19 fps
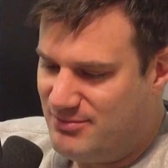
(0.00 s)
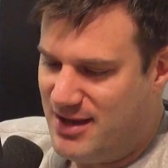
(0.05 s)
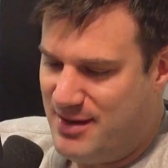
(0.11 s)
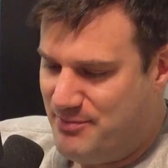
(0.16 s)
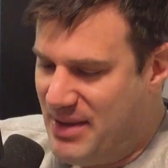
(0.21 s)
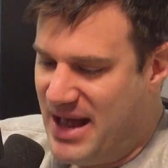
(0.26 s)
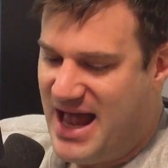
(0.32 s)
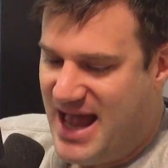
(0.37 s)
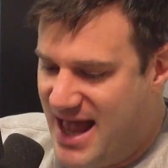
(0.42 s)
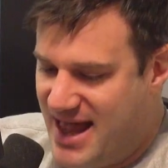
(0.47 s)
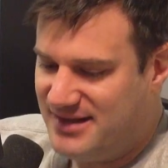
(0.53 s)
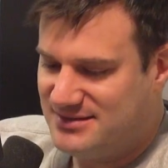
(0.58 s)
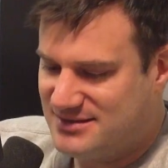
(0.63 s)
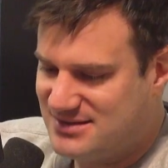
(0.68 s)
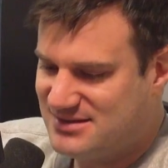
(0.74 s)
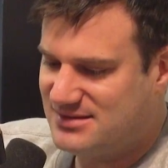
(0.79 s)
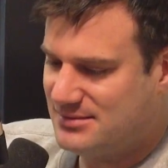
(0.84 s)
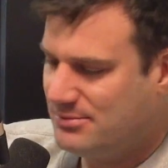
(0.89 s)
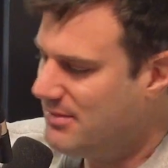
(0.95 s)
my
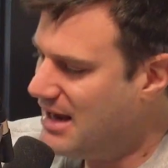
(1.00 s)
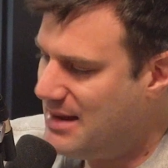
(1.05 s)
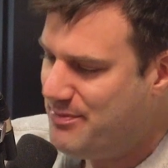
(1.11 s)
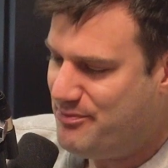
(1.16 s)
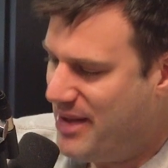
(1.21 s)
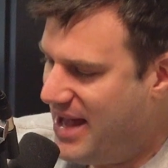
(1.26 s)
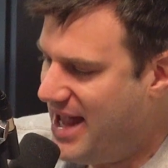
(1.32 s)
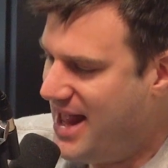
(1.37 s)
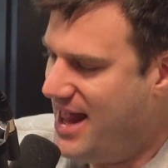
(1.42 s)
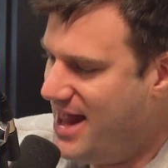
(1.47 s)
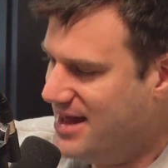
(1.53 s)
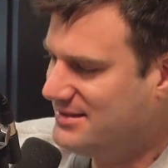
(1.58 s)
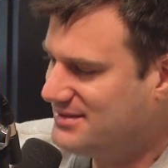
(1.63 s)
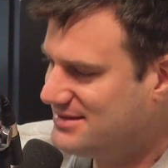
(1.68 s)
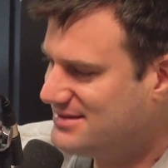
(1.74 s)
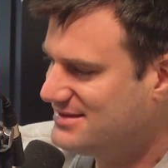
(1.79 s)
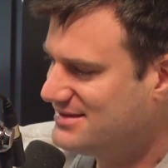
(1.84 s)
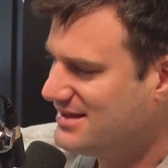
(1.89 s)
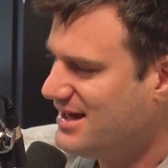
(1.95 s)
pants, my
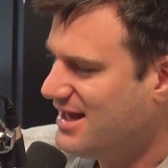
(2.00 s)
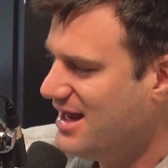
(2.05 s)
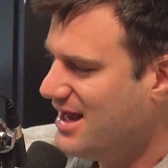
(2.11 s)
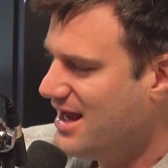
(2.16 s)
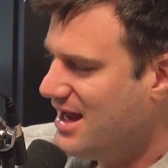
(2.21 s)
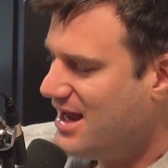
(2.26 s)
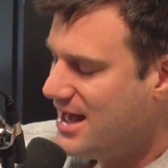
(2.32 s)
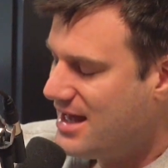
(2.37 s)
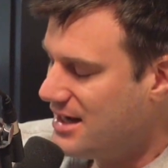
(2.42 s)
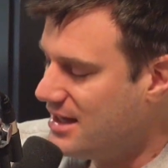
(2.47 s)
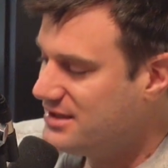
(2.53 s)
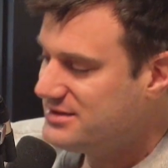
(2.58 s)
pants? And